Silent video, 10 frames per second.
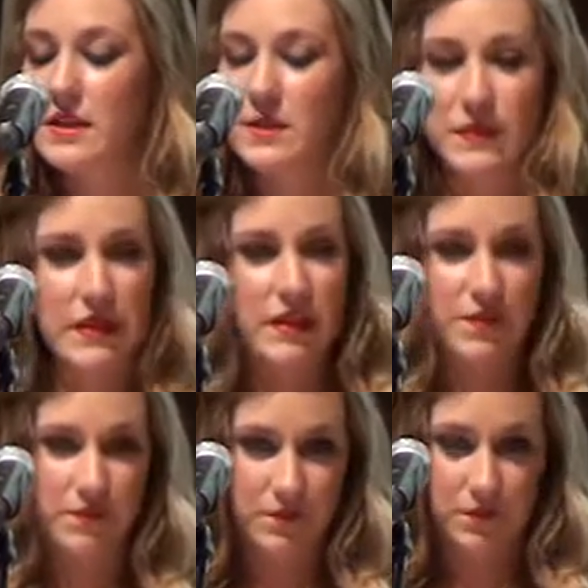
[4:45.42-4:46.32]
Speaking
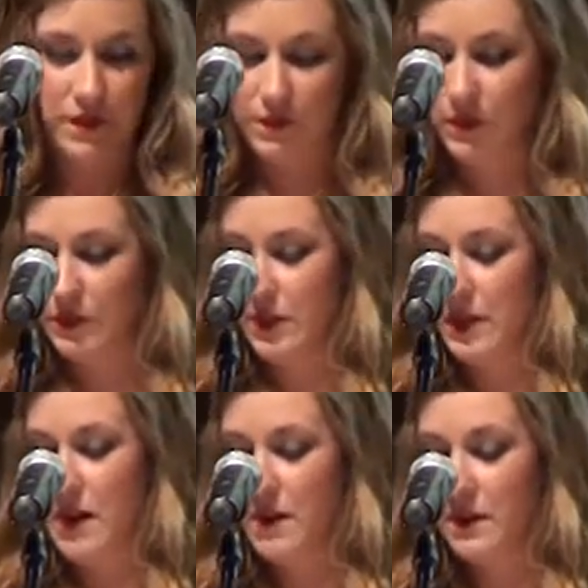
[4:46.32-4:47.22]
of the
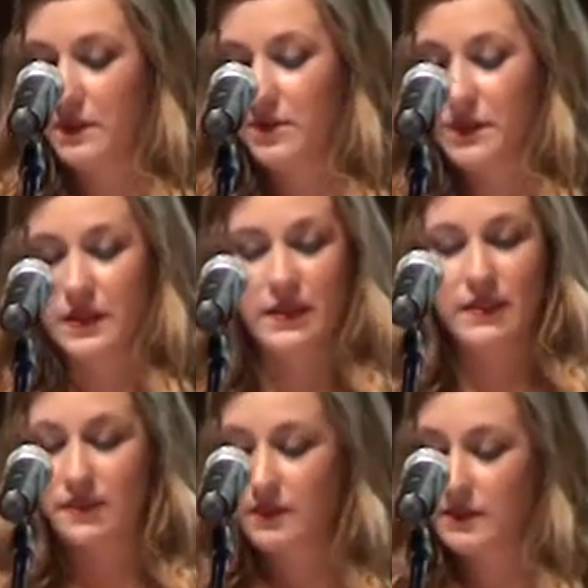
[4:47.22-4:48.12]
future,
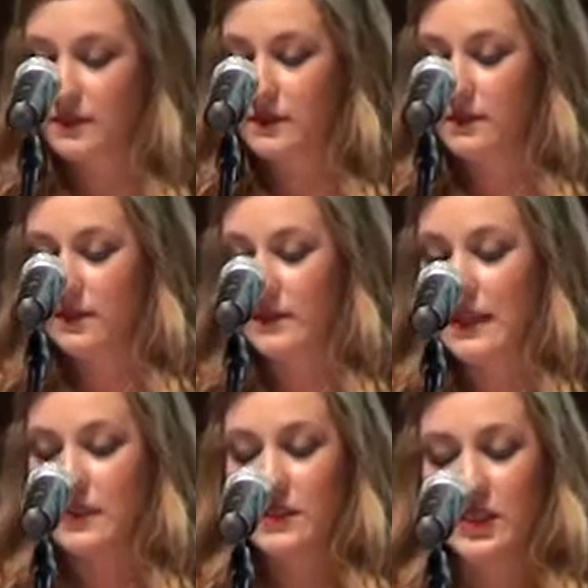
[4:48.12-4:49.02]
for
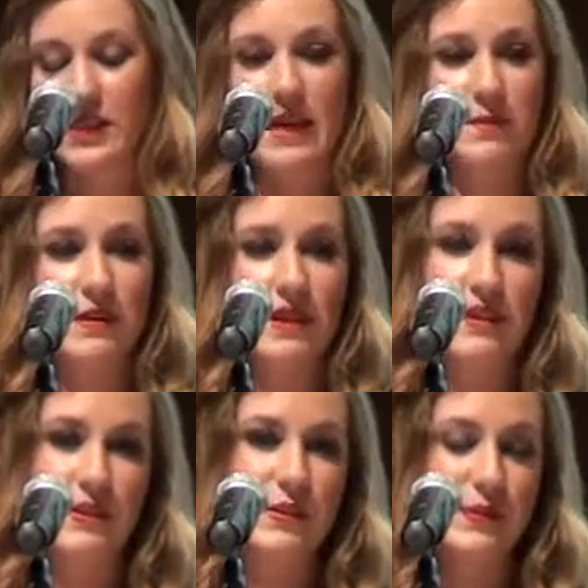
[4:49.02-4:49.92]
next year I
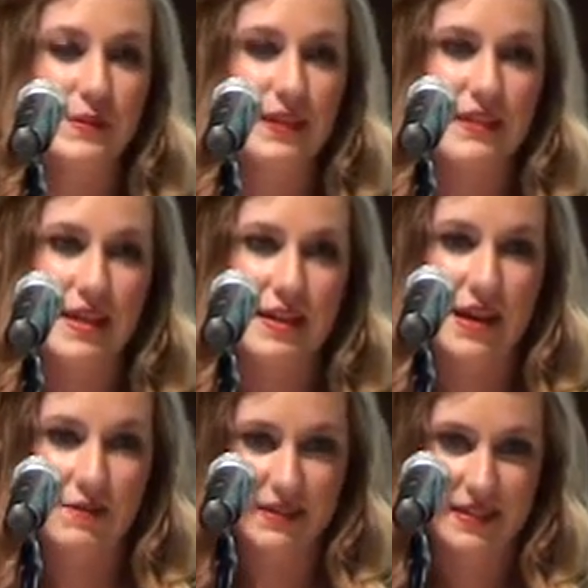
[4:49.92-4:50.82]
plan to attend
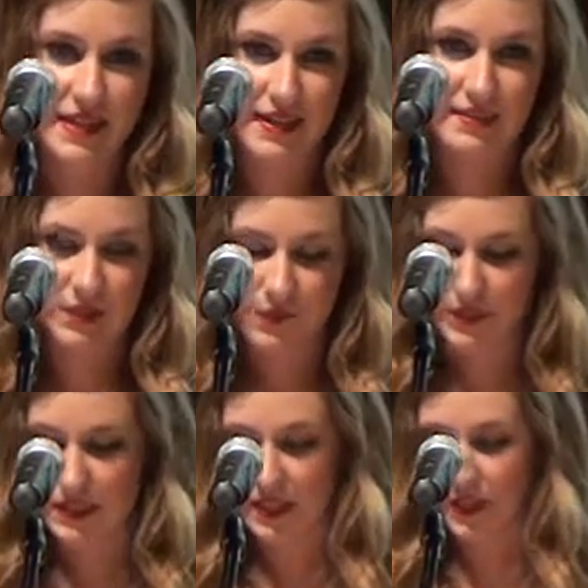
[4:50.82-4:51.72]
Iowa State
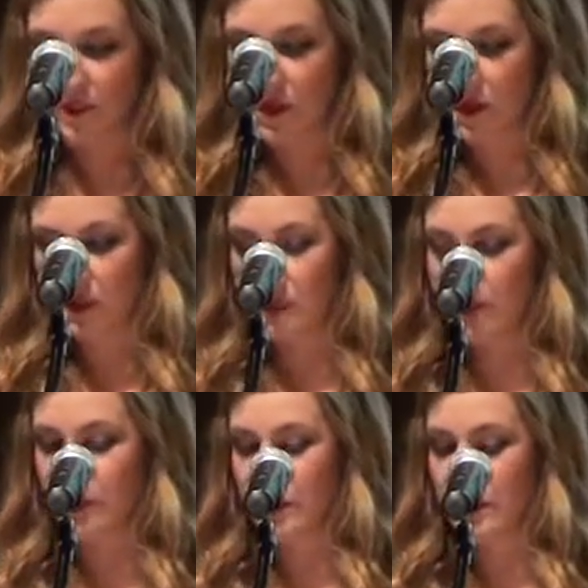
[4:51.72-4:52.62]
University in the fall
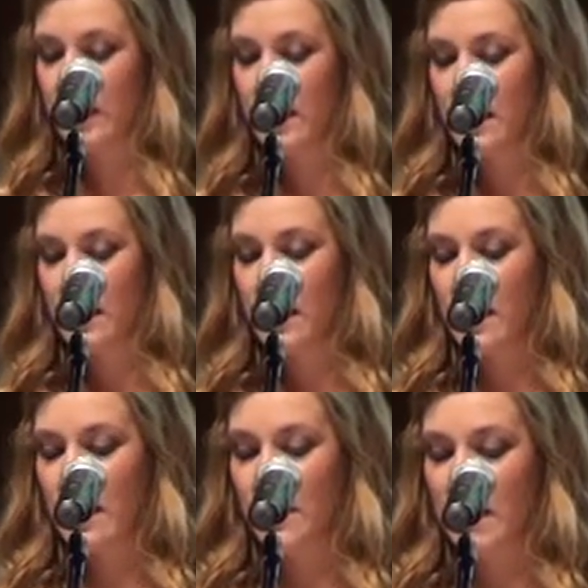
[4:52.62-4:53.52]
to
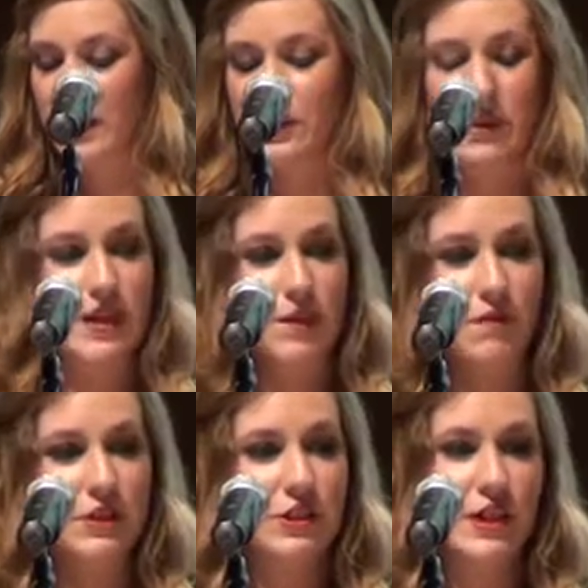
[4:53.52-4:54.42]
major in
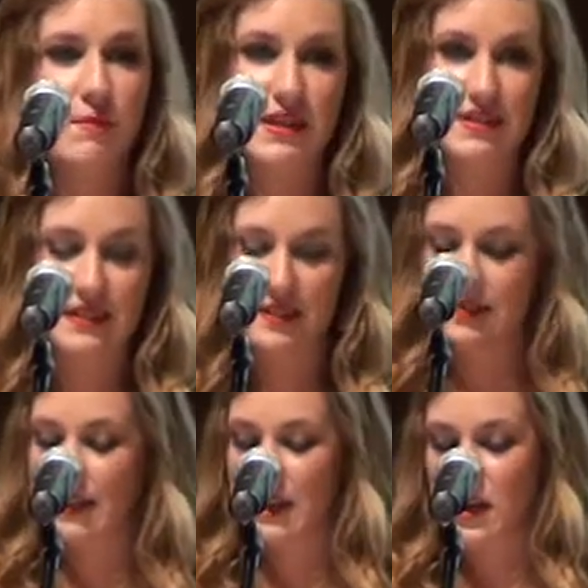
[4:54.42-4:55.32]
veterinary
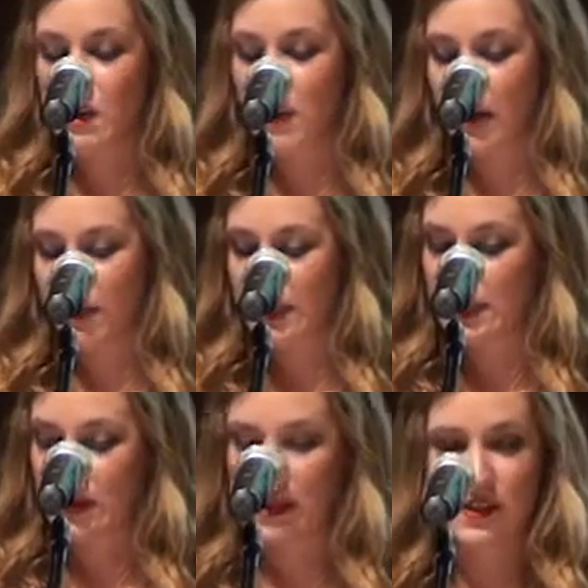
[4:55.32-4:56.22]
medicine and minor in
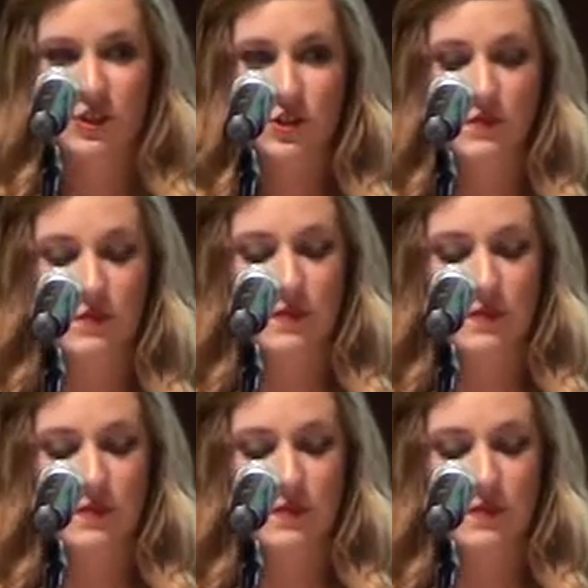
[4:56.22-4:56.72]
Spanish.